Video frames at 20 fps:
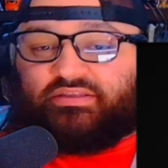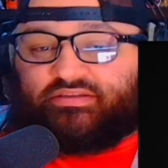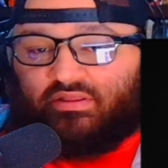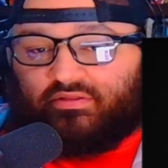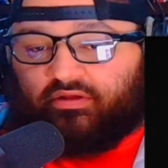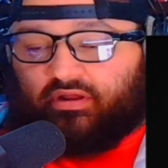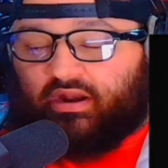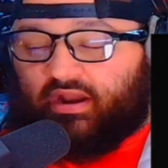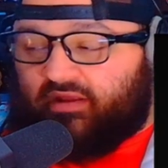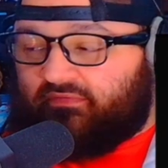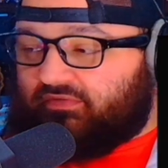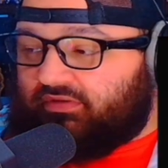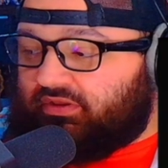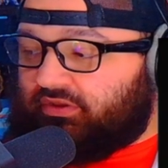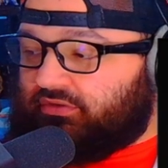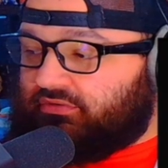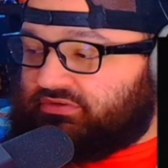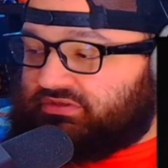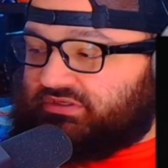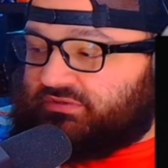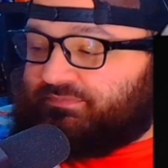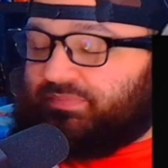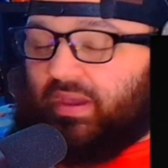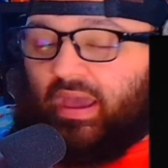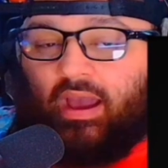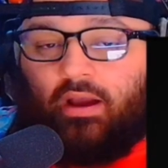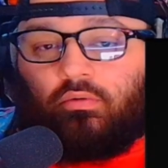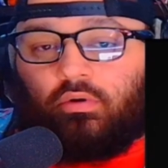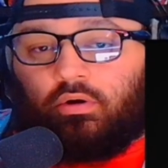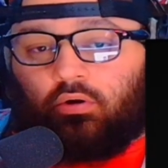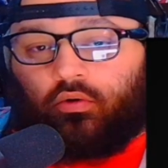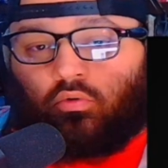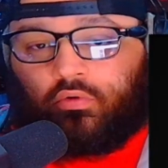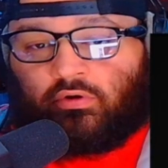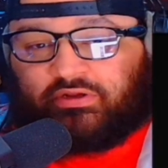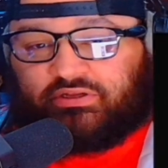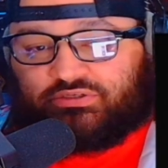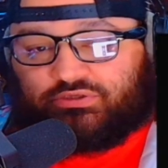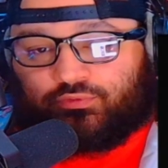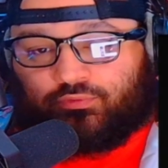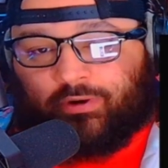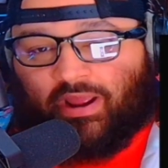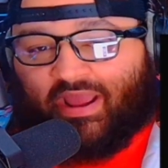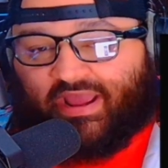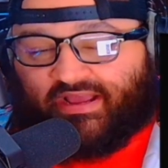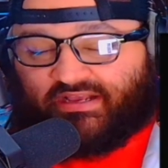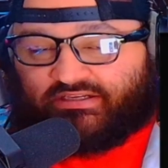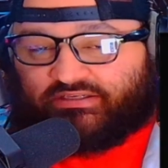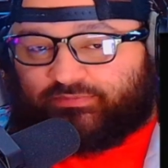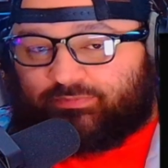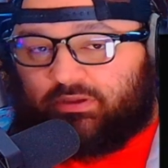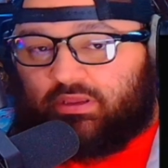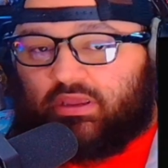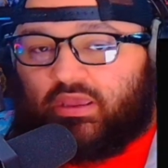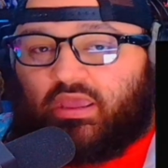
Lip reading: either going to have to use his power or his rasp.